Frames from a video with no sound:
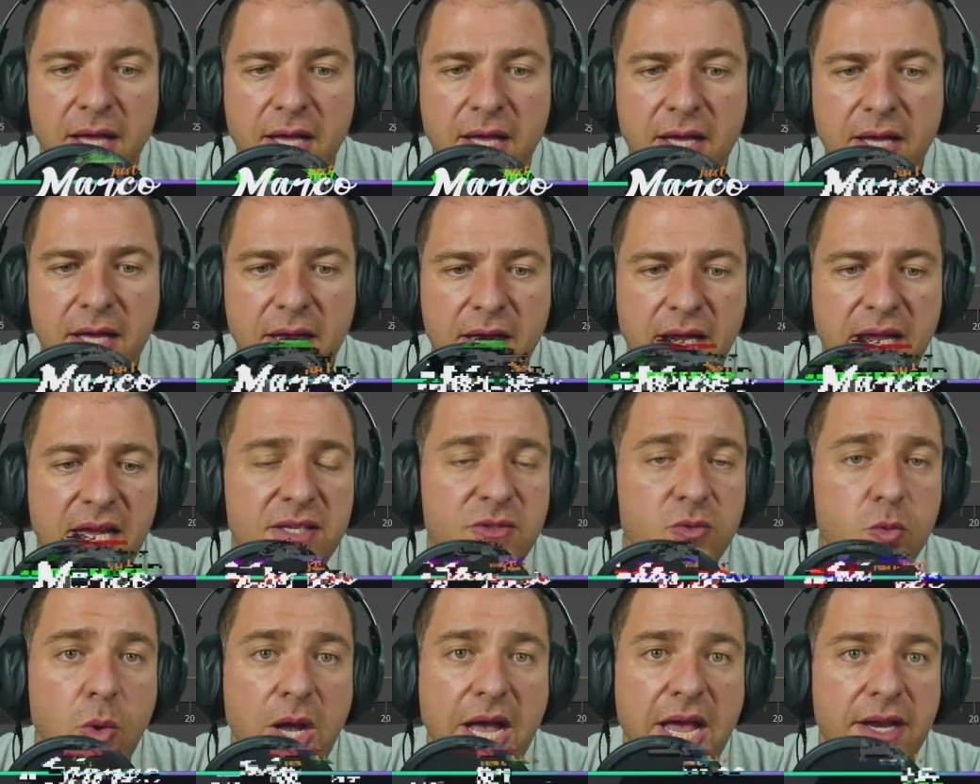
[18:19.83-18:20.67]

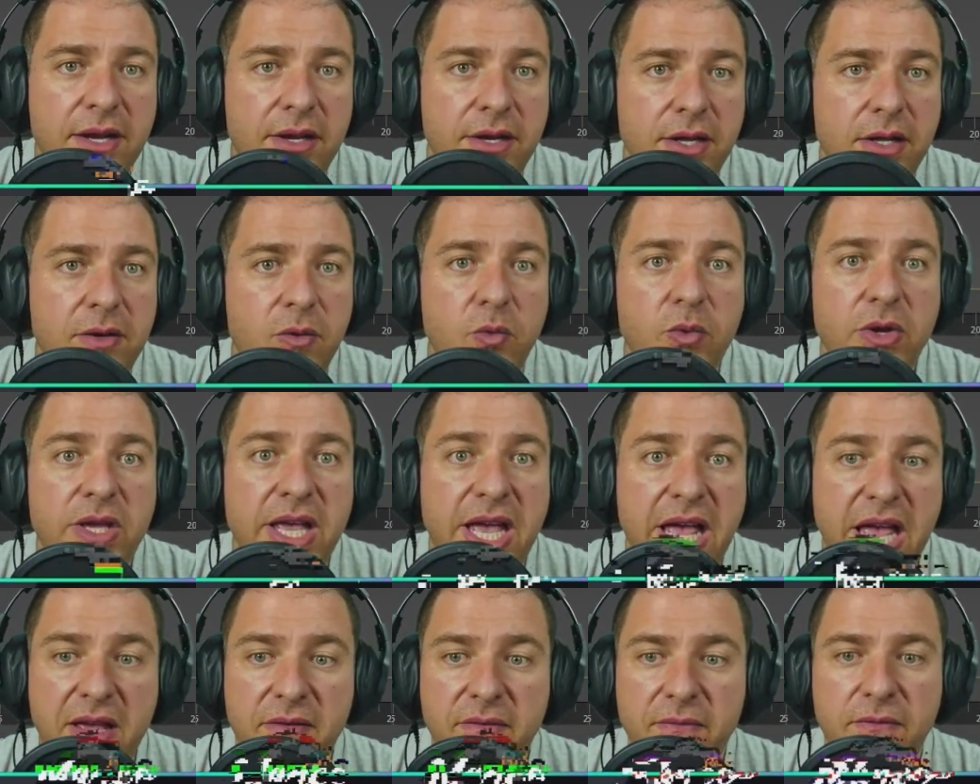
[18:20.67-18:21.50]
is when we
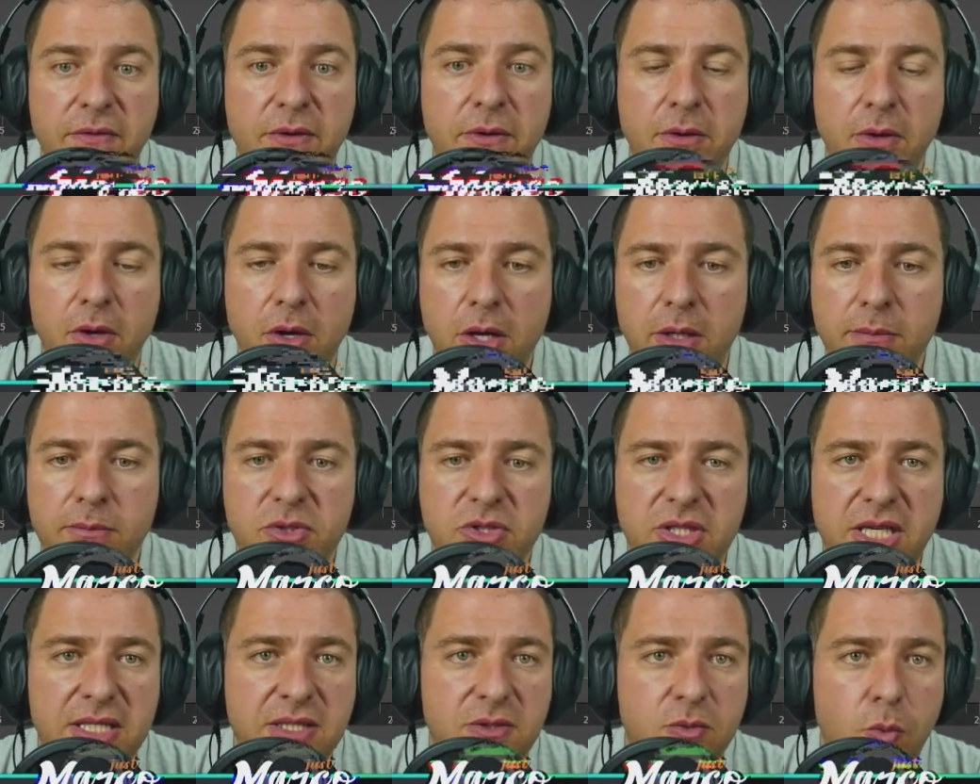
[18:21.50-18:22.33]
have
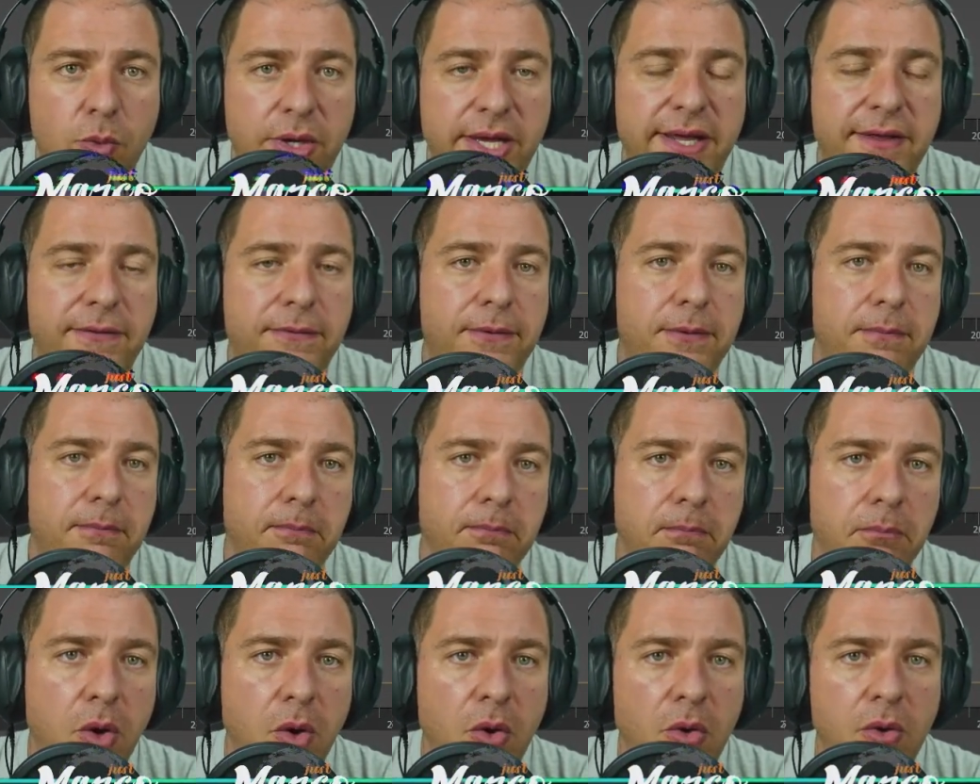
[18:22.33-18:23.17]
objects with
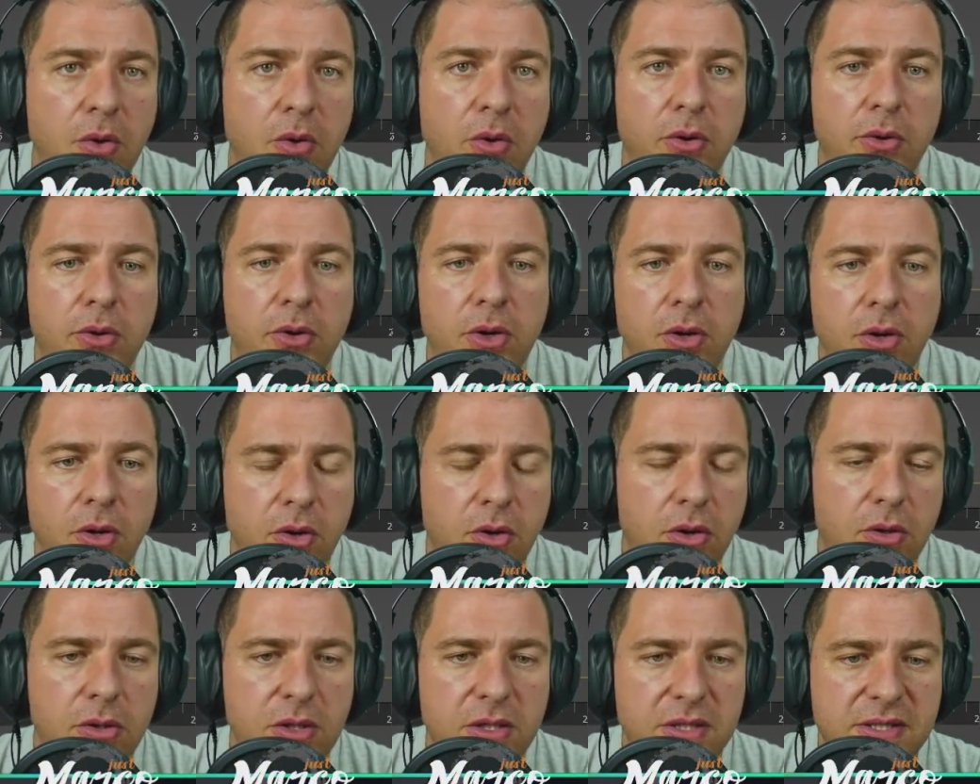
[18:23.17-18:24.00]
more
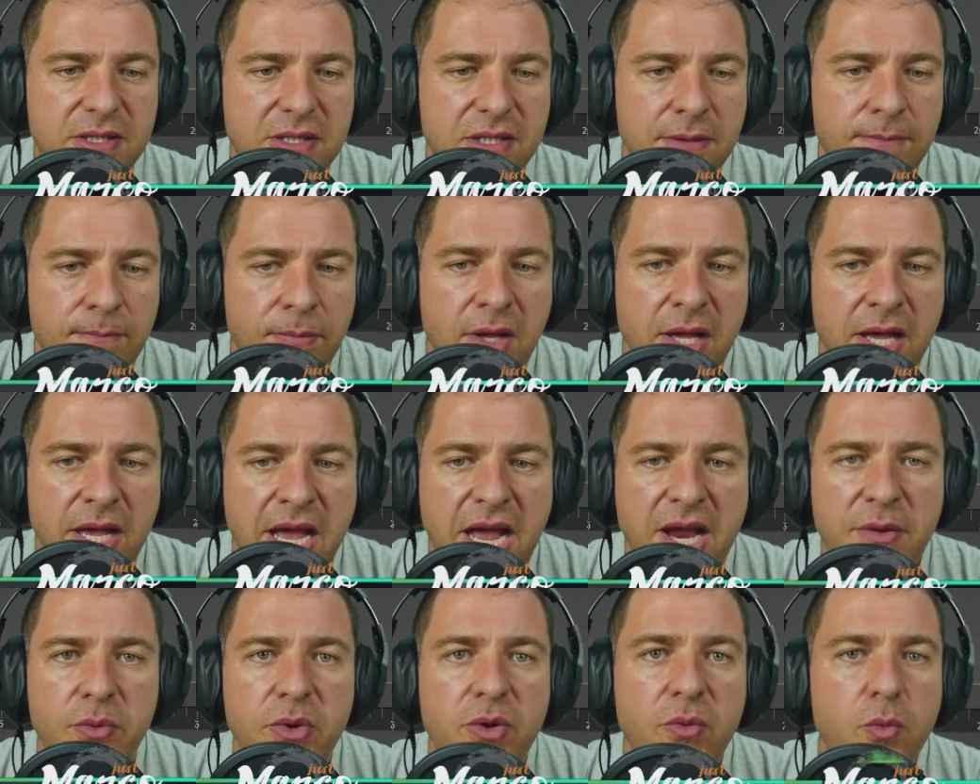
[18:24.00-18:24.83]
holes and
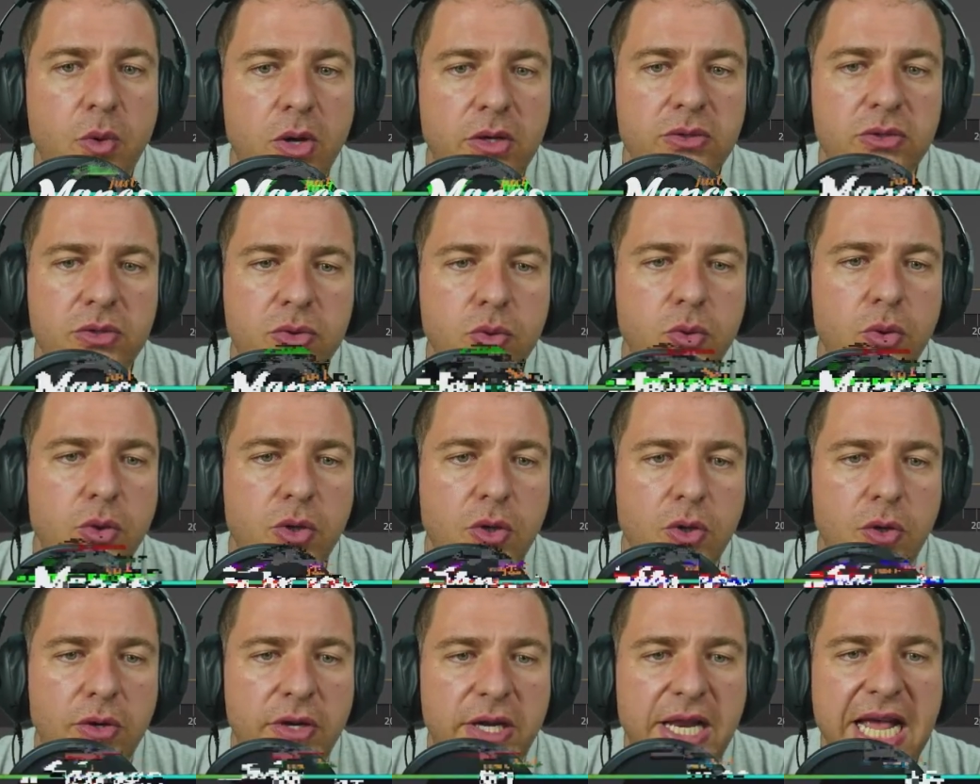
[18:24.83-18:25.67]
we want to
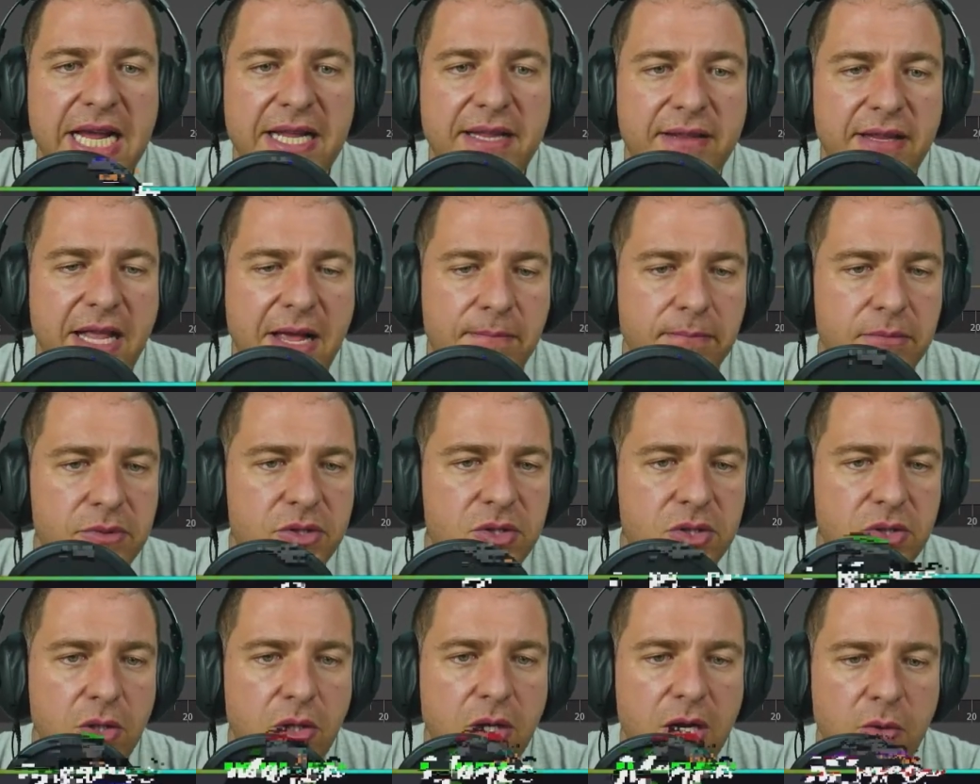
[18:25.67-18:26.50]
connect them.
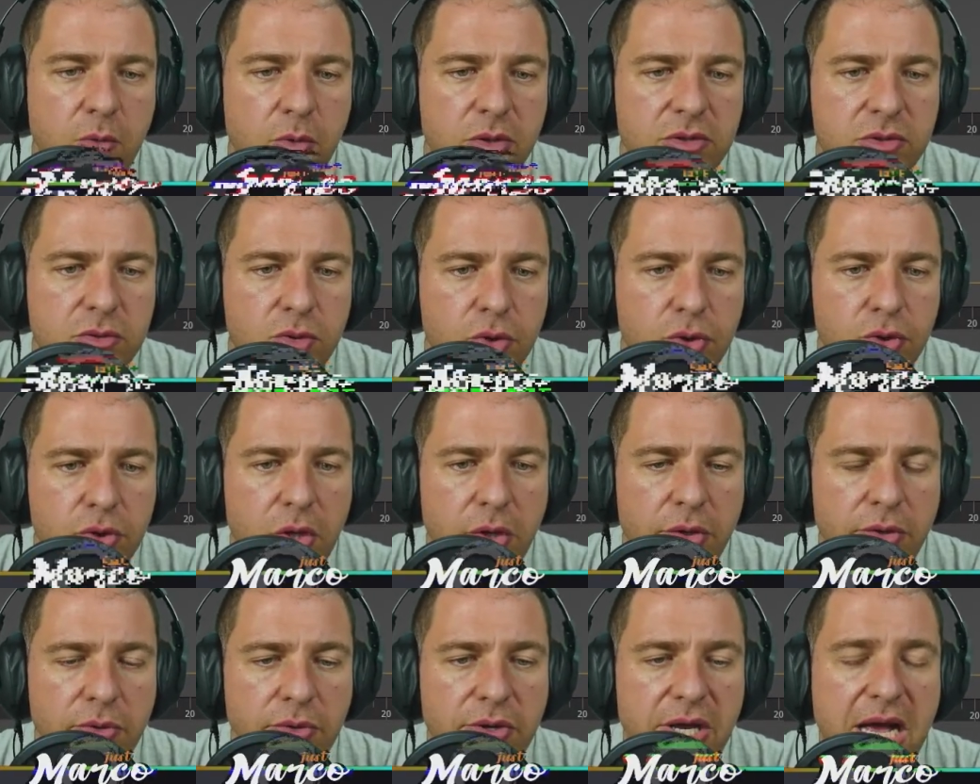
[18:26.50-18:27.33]
So I want to
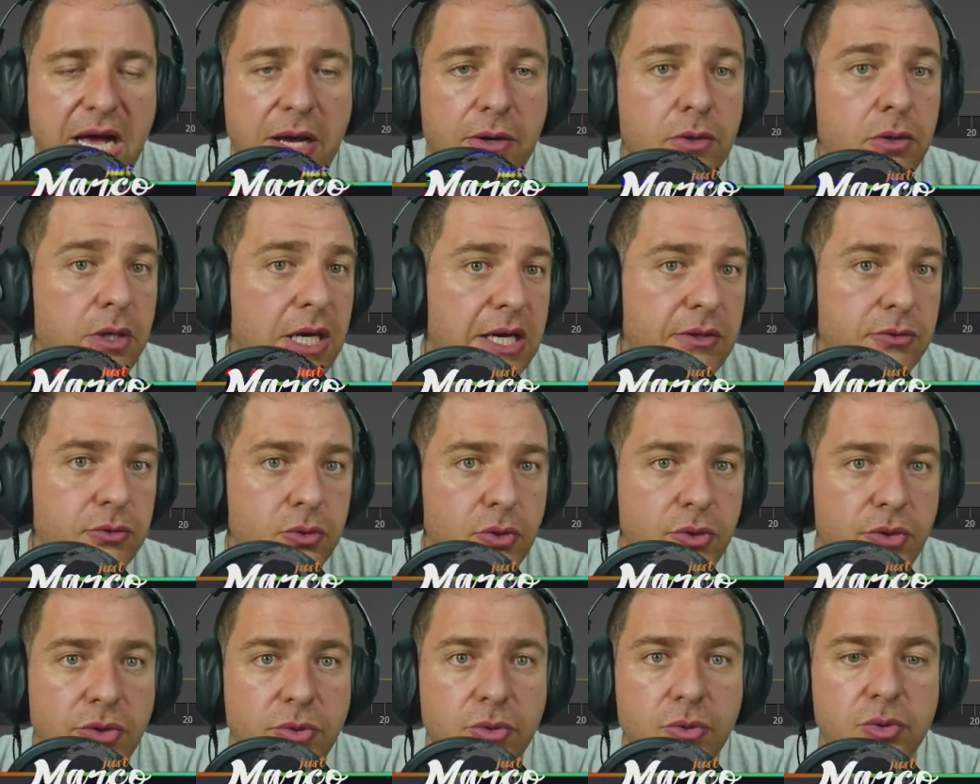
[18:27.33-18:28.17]
show you now how
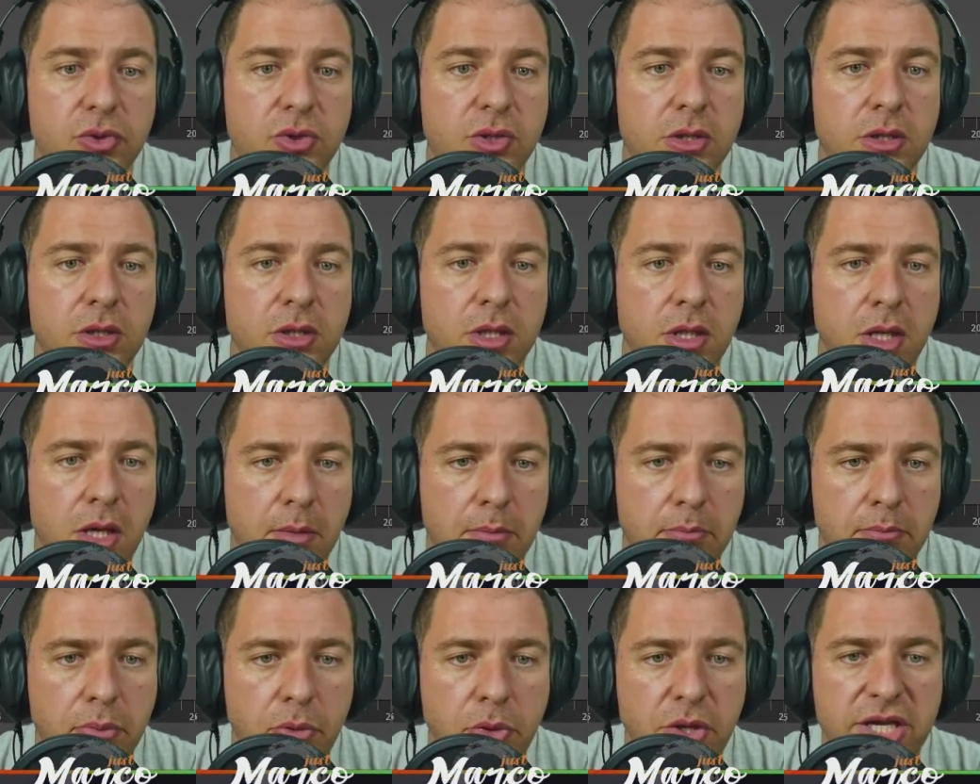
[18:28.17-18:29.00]
to use
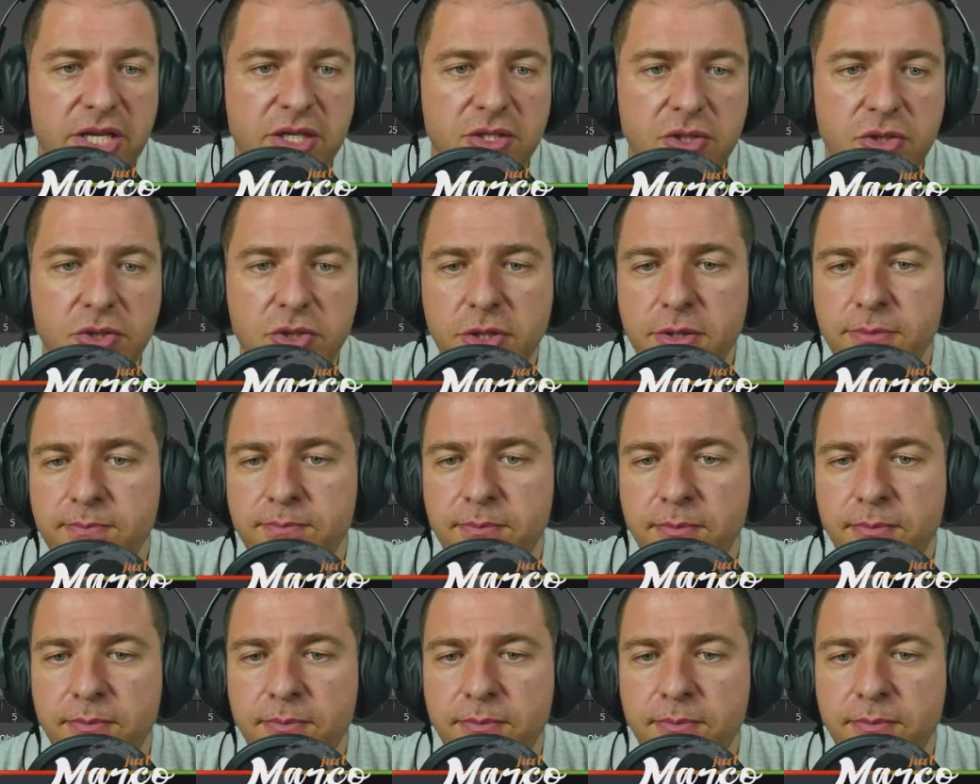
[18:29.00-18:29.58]
bridge.